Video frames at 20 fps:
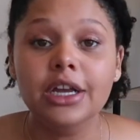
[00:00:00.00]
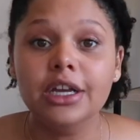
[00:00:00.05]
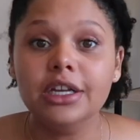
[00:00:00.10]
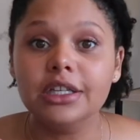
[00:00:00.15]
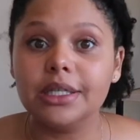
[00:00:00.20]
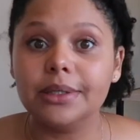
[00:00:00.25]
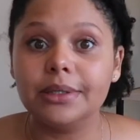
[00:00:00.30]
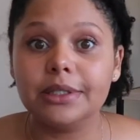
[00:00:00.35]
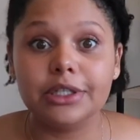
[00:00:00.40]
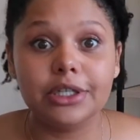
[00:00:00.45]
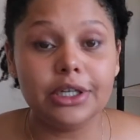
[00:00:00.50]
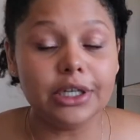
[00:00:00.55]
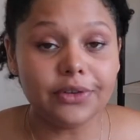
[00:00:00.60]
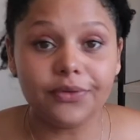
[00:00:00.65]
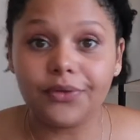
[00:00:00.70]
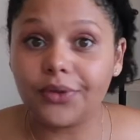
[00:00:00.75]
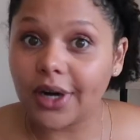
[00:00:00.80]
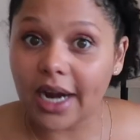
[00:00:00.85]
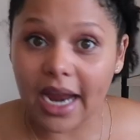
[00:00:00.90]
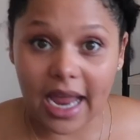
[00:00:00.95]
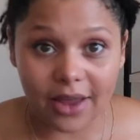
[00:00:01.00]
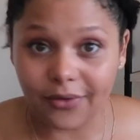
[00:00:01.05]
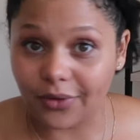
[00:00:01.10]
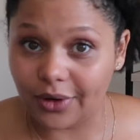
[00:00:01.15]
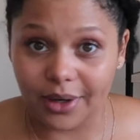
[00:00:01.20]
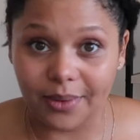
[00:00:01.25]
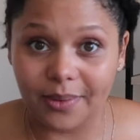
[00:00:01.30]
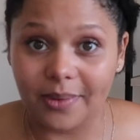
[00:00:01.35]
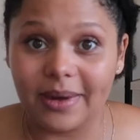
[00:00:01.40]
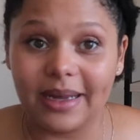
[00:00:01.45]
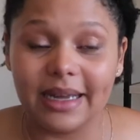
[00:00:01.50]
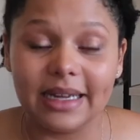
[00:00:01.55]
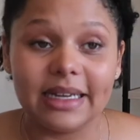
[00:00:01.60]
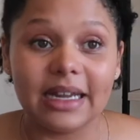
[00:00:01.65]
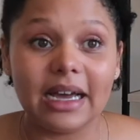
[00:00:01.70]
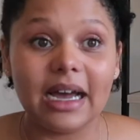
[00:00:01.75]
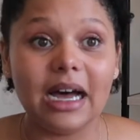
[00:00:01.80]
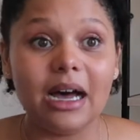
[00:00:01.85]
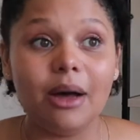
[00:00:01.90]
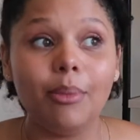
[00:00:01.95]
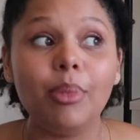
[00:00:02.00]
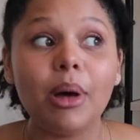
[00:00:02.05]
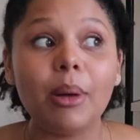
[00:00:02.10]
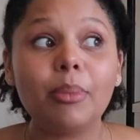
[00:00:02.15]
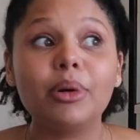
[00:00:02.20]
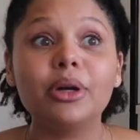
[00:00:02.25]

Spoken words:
So it's good for everyone, but